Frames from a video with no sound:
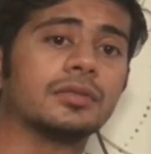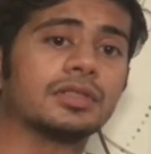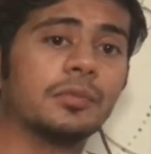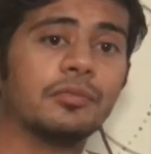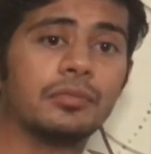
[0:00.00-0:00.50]

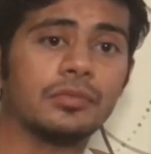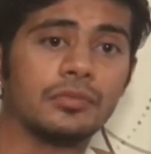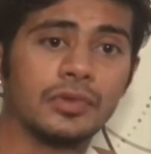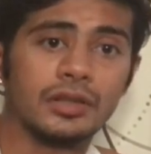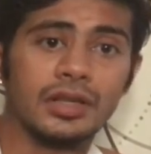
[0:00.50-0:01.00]

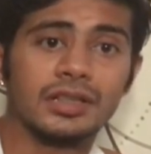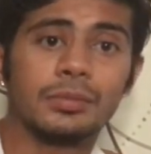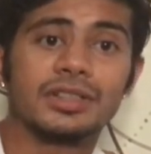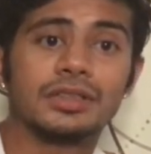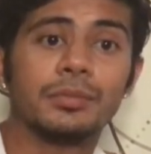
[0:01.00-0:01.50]
some other
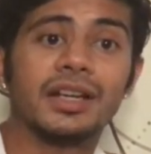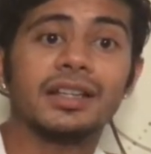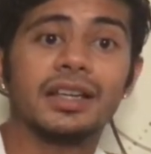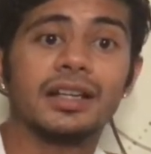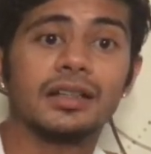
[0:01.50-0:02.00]
person
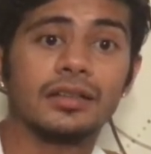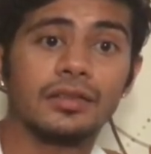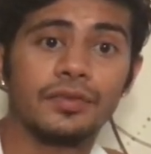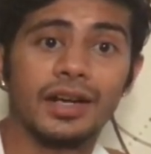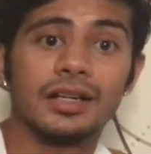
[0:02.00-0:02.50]
might get
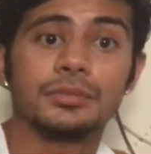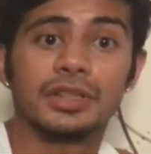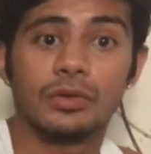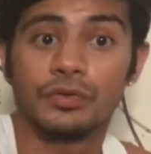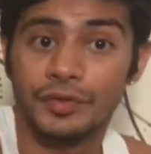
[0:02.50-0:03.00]
fat lumps
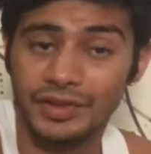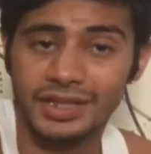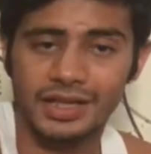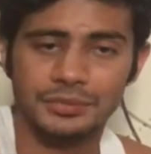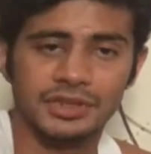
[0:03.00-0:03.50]
around
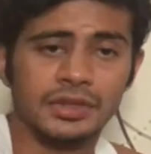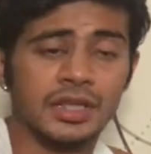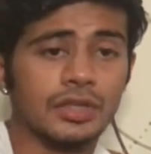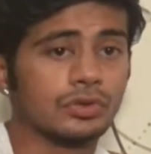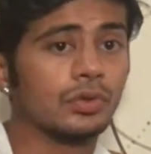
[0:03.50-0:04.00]
50 grams.
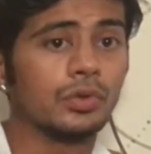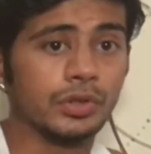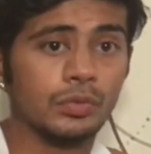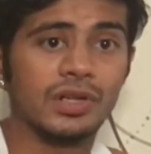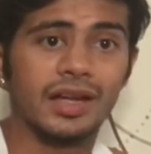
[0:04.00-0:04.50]

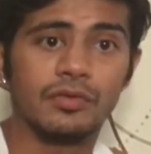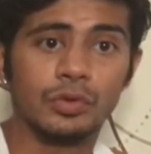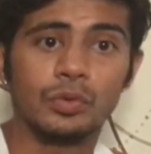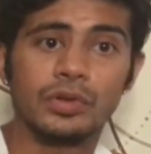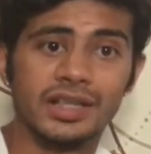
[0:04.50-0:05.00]
So you would
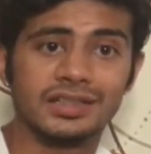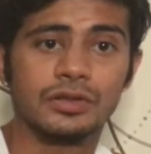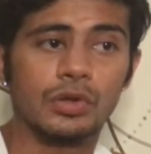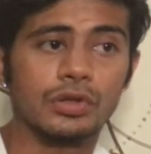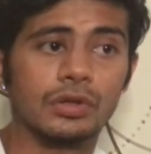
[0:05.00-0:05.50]
have to test
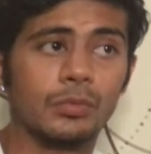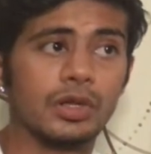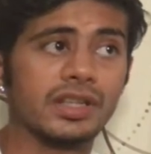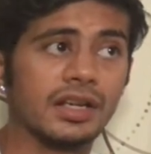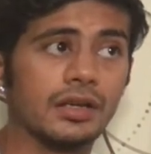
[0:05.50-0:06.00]
it on your
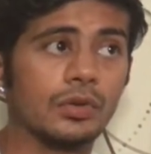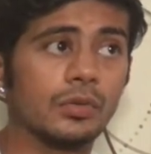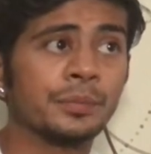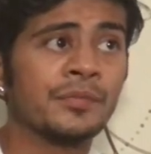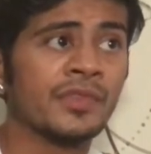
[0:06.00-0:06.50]
body and
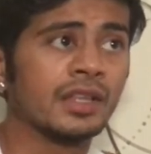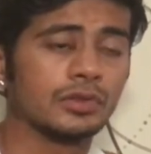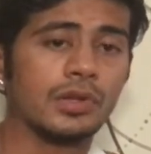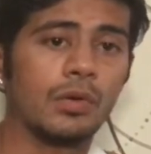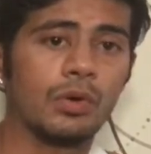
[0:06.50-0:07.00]
know.
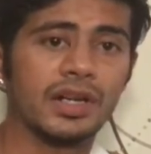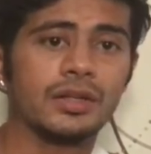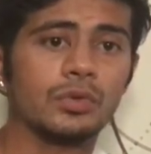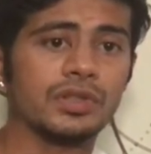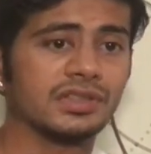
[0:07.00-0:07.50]
So now what I
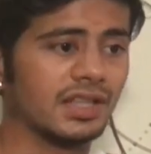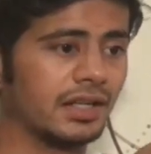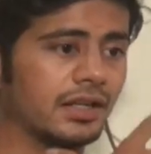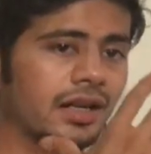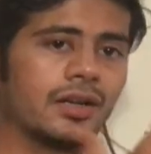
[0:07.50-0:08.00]
do is
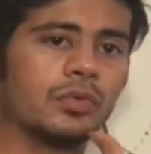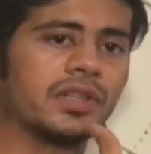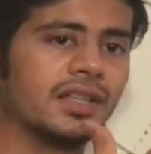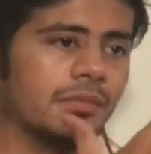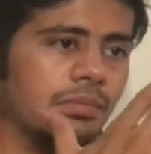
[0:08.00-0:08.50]
I try
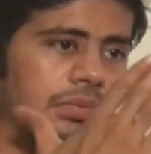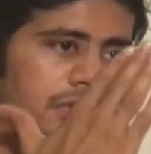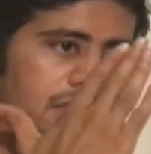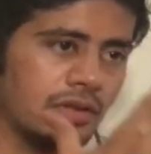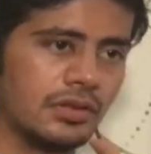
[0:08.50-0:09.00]
to keep
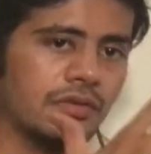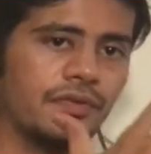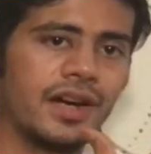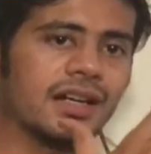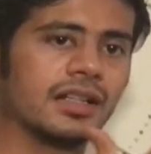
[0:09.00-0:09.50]

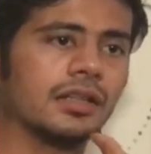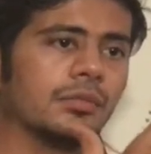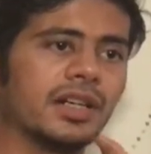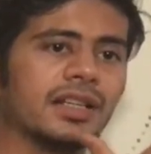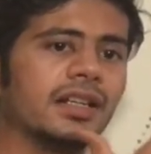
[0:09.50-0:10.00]
fat
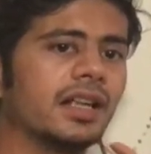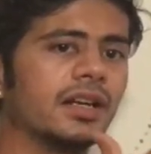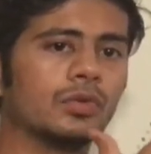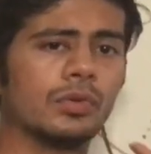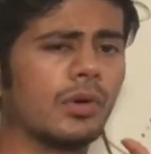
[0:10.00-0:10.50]
in my daily
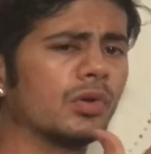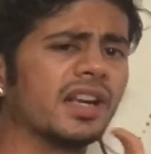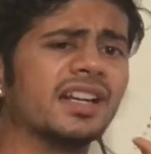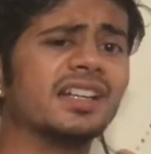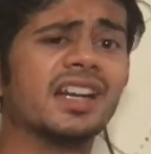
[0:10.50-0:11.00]
diet to
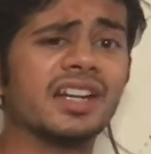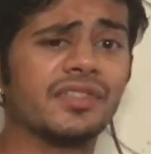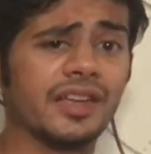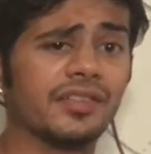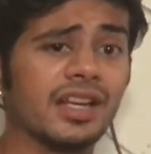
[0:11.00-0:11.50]
about
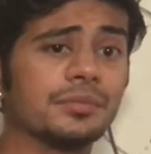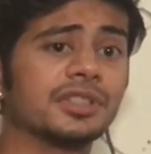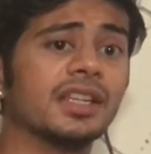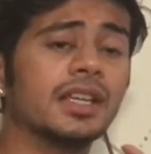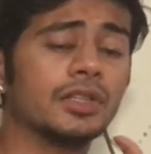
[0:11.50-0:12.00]
90-95
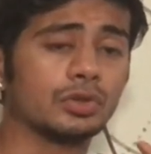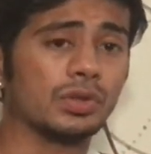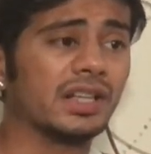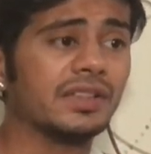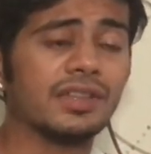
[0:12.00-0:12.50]
grams, so
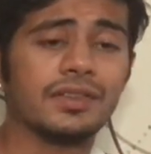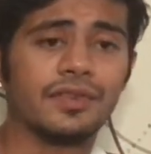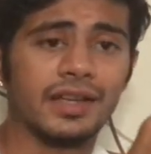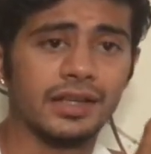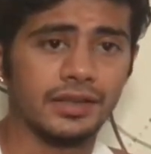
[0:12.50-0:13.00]
that even
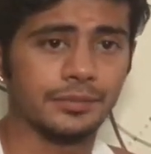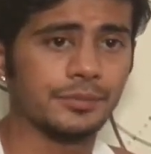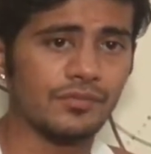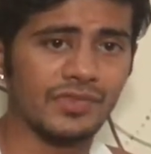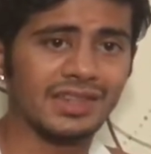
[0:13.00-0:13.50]
if
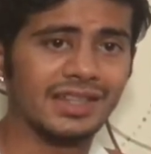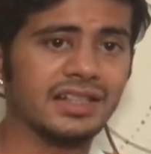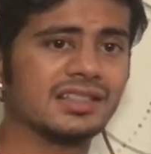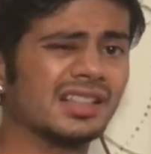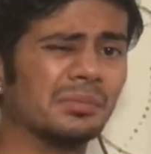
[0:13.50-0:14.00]
I
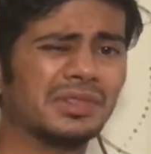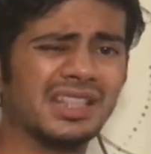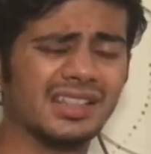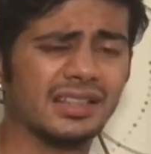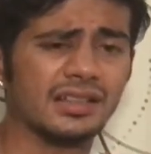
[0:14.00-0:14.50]
eat
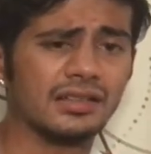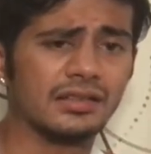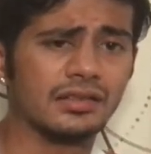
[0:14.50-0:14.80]
something